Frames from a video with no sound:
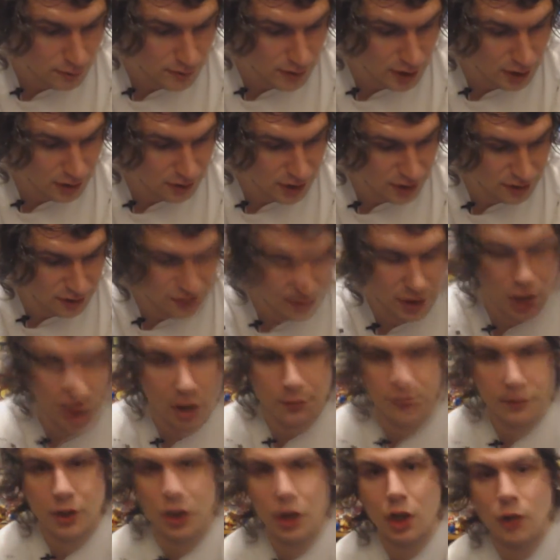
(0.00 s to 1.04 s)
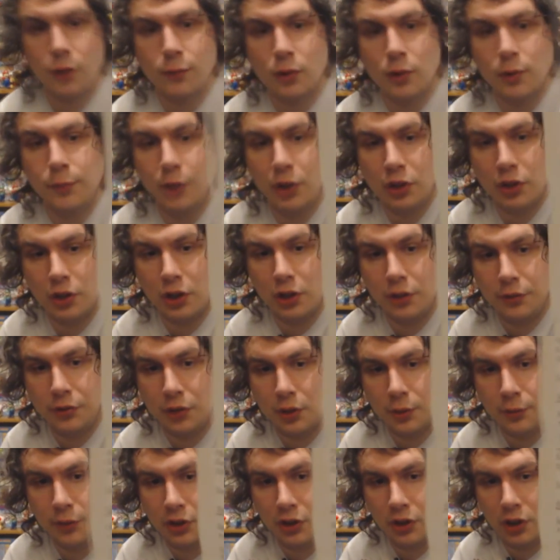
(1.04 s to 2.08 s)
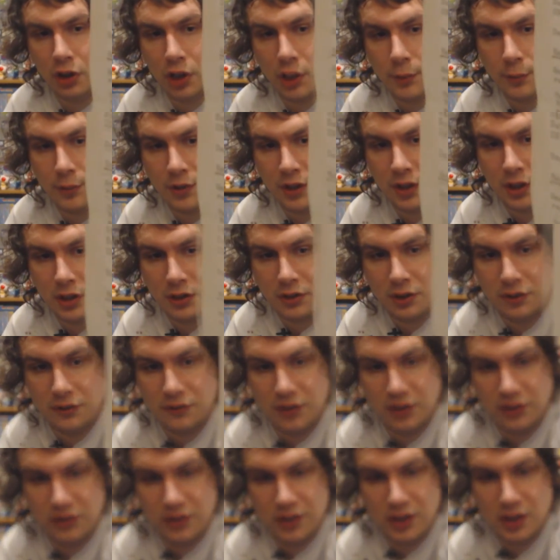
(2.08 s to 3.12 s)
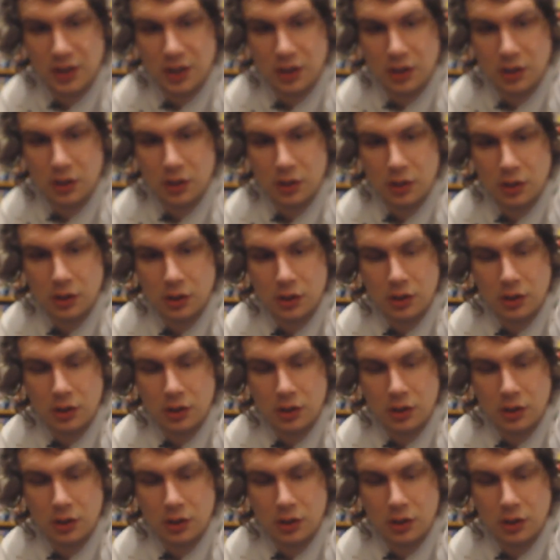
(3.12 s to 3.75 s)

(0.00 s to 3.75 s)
Something it says the Home, home Computer Computer Club on it. You can see that.